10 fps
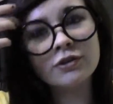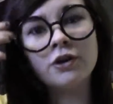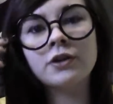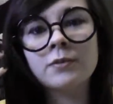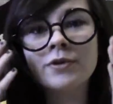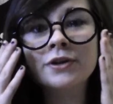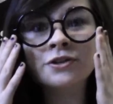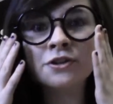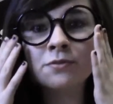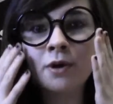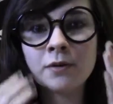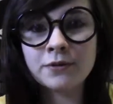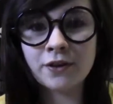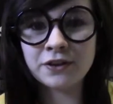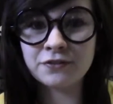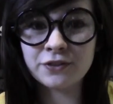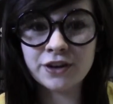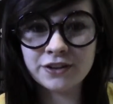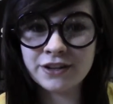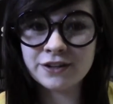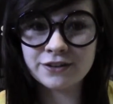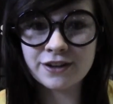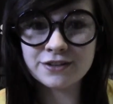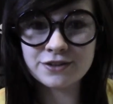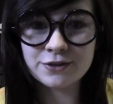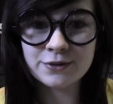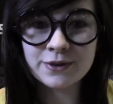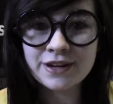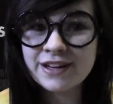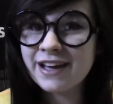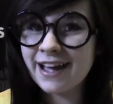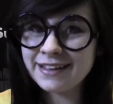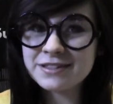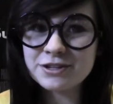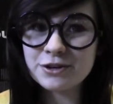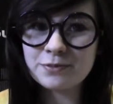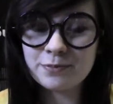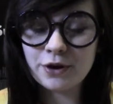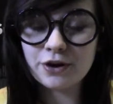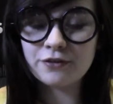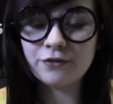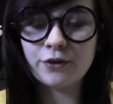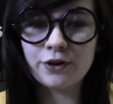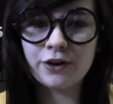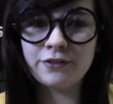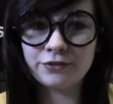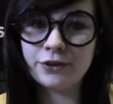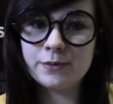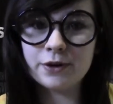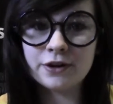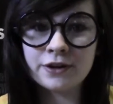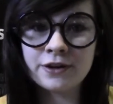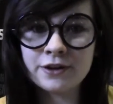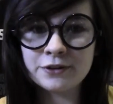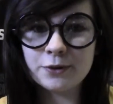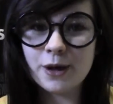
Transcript: good, and I'm pretty sure you can probably find it free on the internet too. And it's a good book for a free book. Note